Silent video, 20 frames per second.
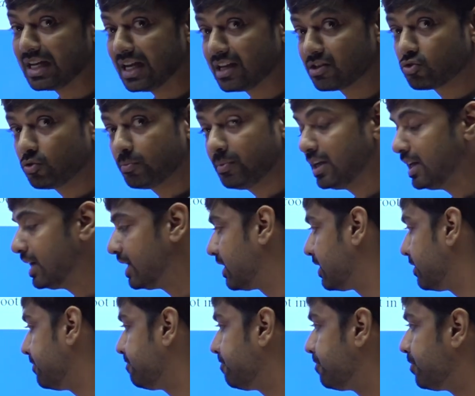has to be
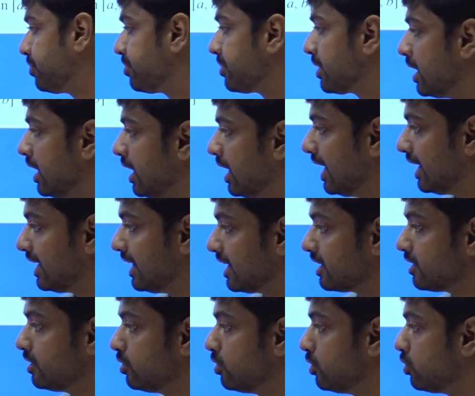negative. At
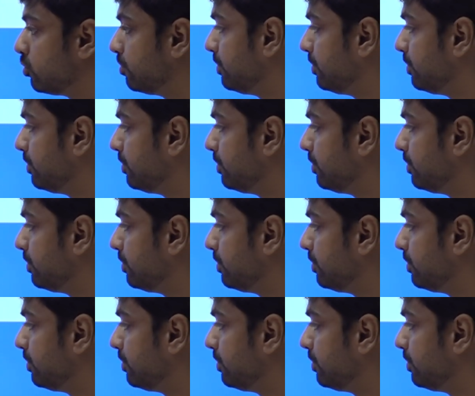x equal to